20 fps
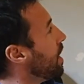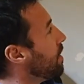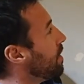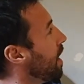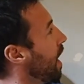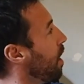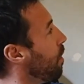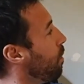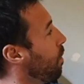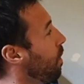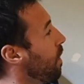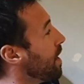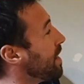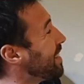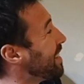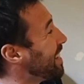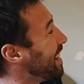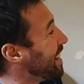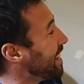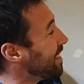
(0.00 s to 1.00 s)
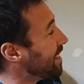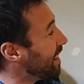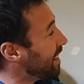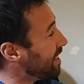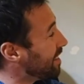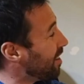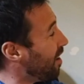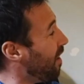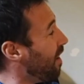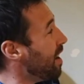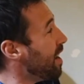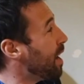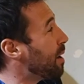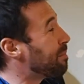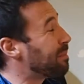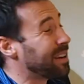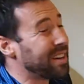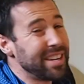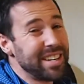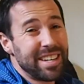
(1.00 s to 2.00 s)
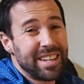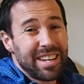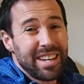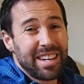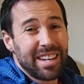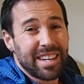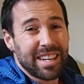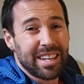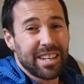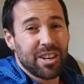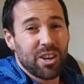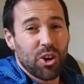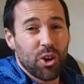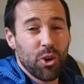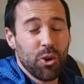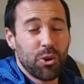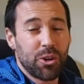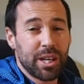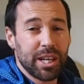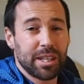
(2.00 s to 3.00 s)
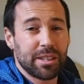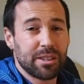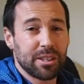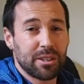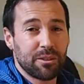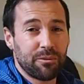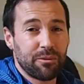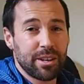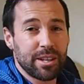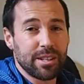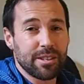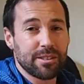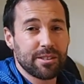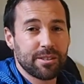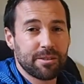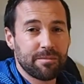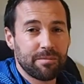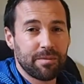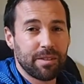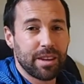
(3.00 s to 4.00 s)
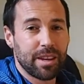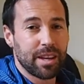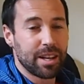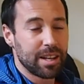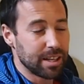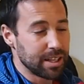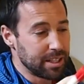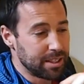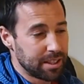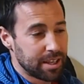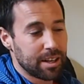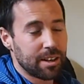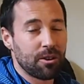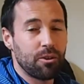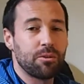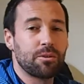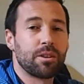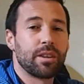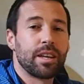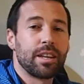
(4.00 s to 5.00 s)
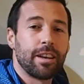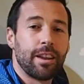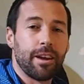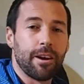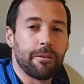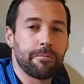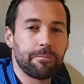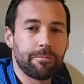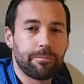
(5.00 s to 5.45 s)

Nā wai tēnei taiapa I kiki. Who kicked this fence? Let's head along to that now.